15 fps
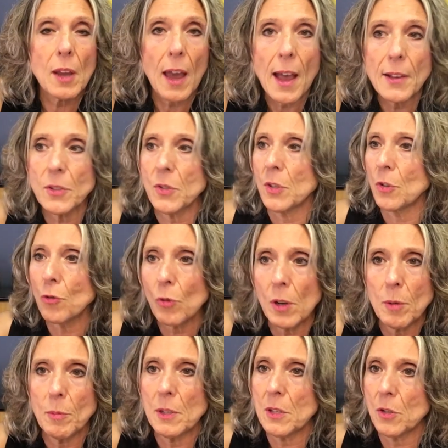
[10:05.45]
tests and
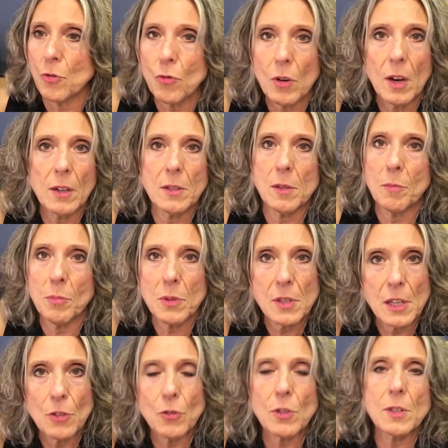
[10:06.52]
treatments and drugs and
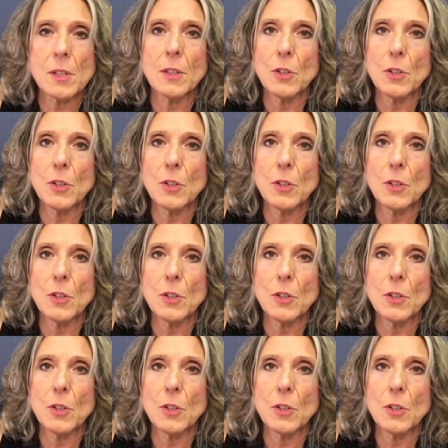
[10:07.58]
procedures